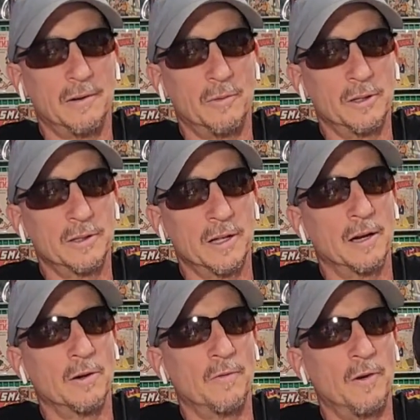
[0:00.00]
What is that? A
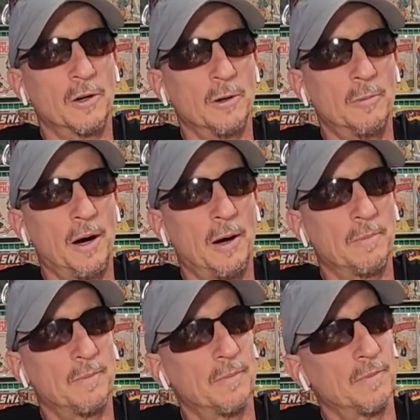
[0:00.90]
little Funko Pop
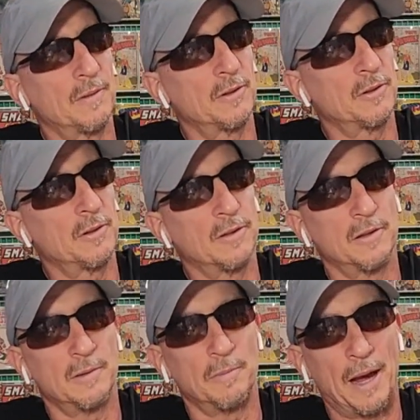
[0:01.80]

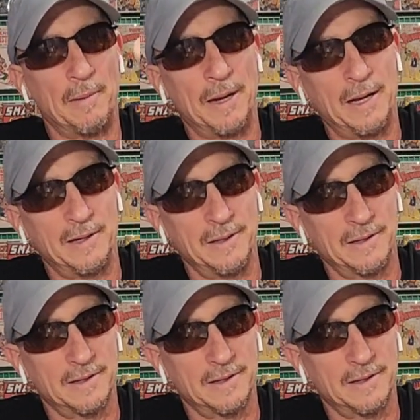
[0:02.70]
Batman?